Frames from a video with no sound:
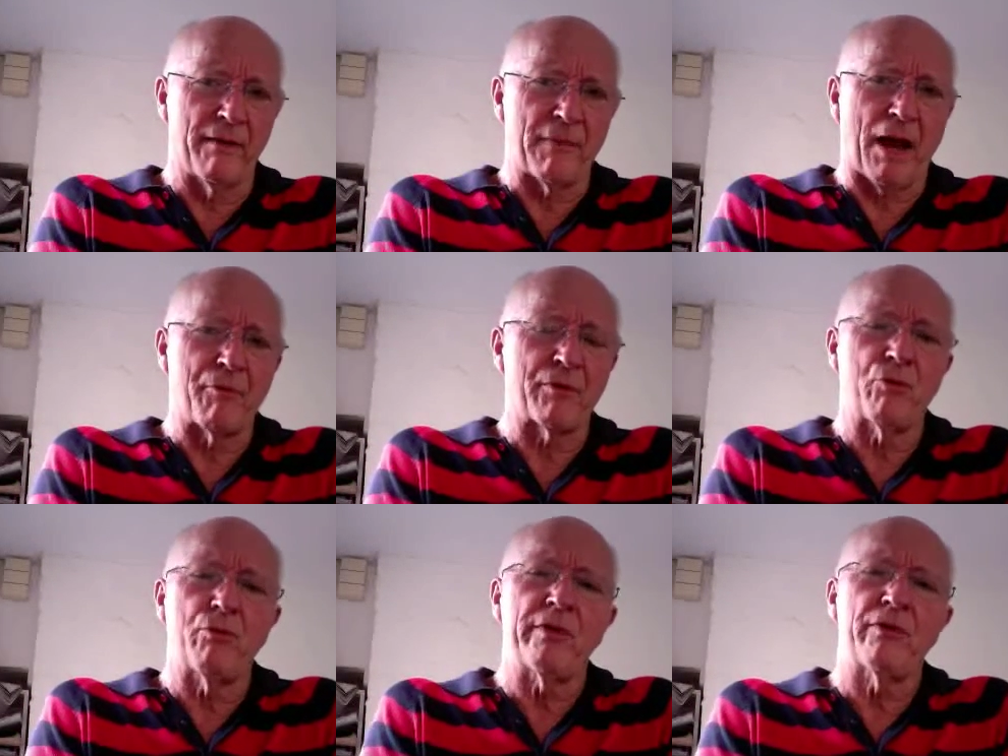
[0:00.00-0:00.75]
I was
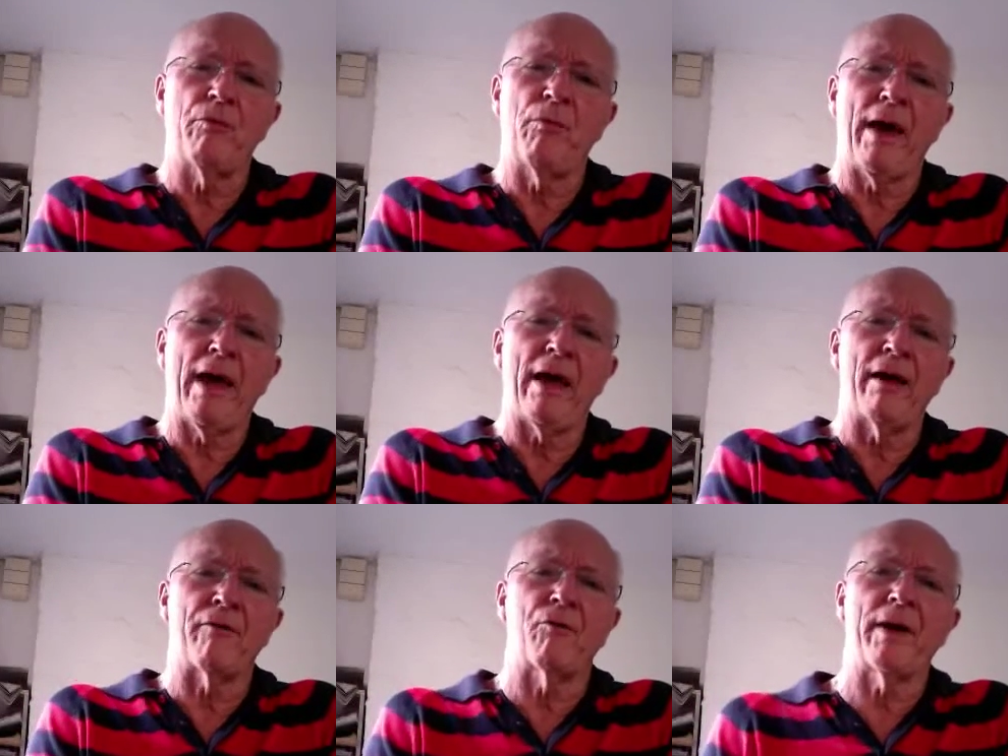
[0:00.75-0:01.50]
always aware
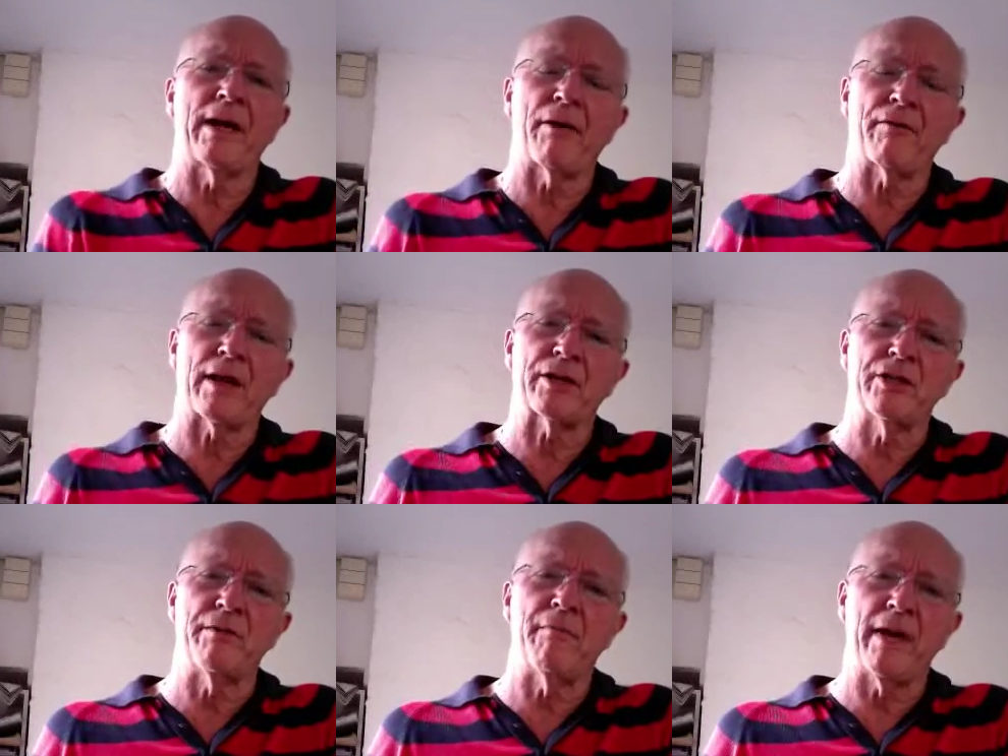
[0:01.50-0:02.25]
of when I was
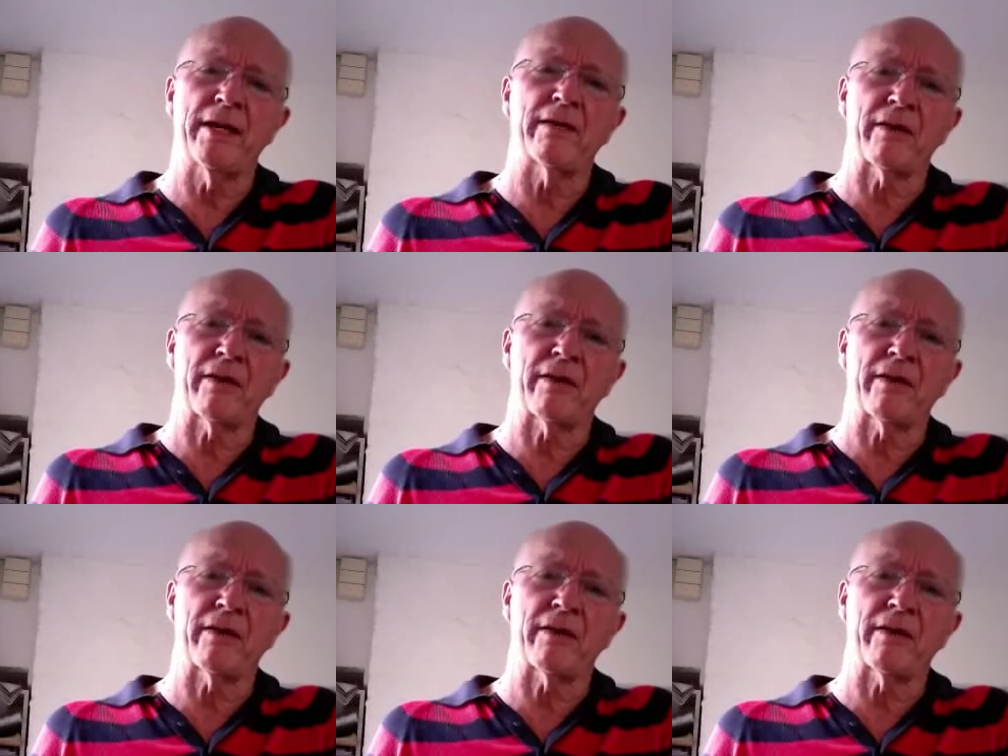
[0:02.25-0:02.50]
actually making